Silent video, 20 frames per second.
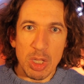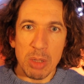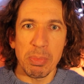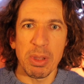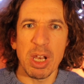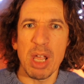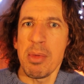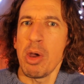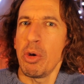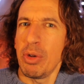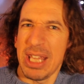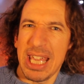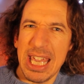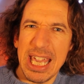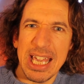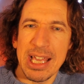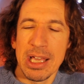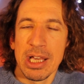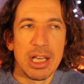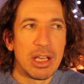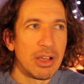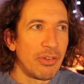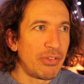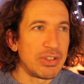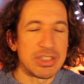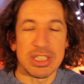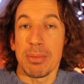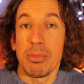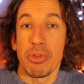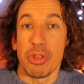But I'm only here for
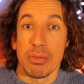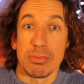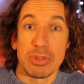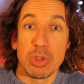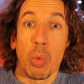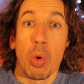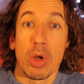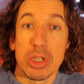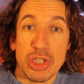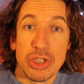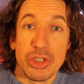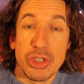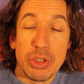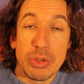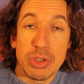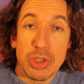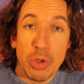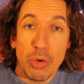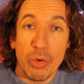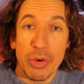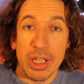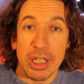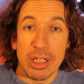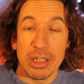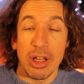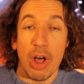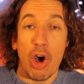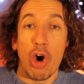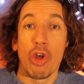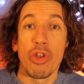some of them to watch a
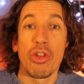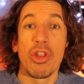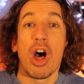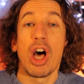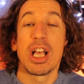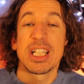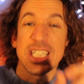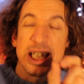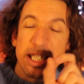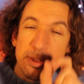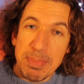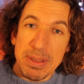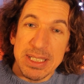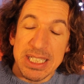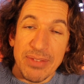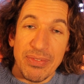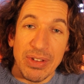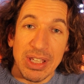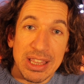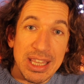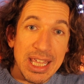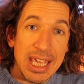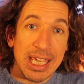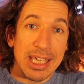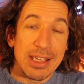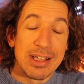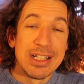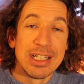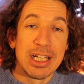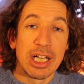tutorial on a specific
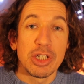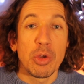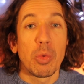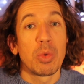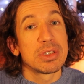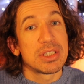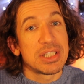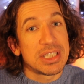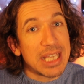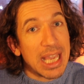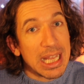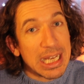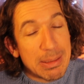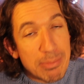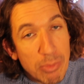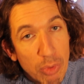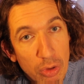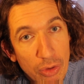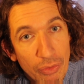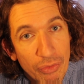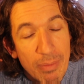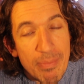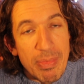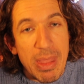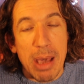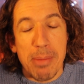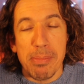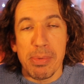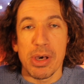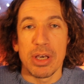thing. I don't want to see any more from
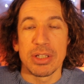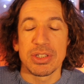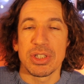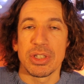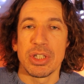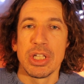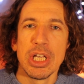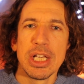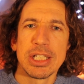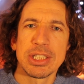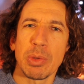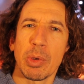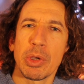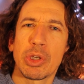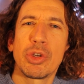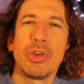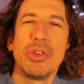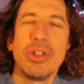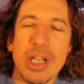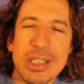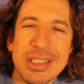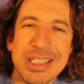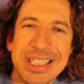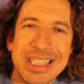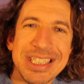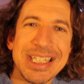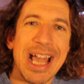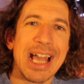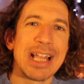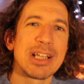that person. So I couldn't
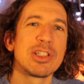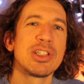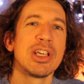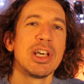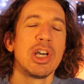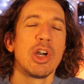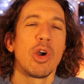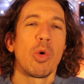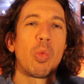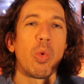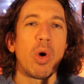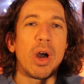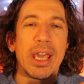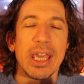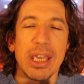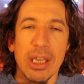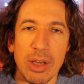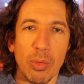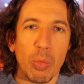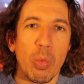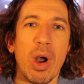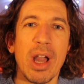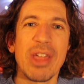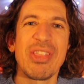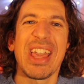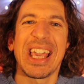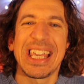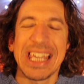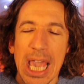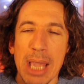understand why
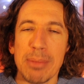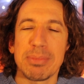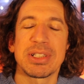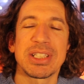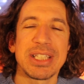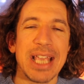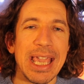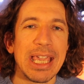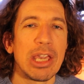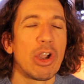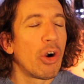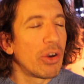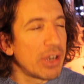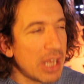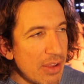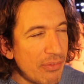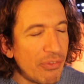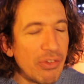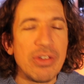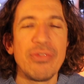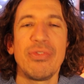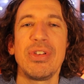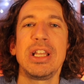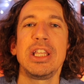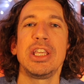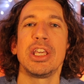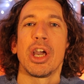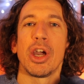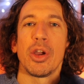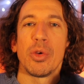they kept saying on every
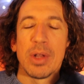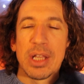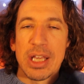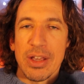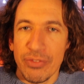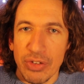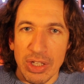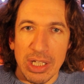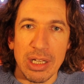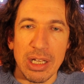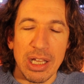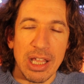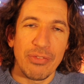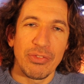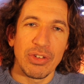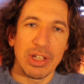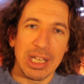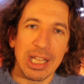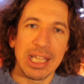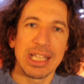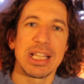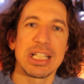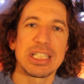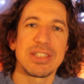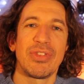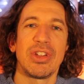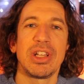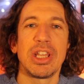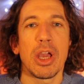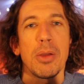video, if you like this
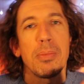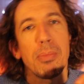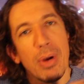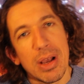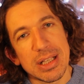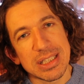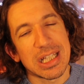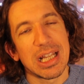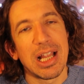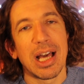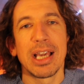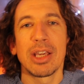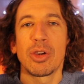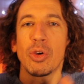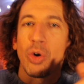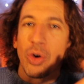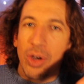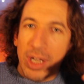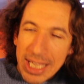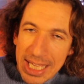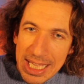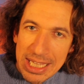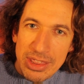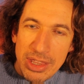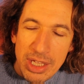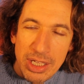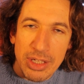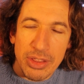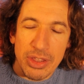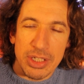video, press like or hit
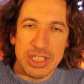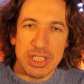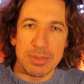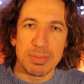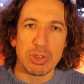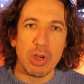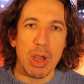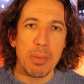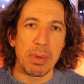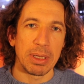the subscribe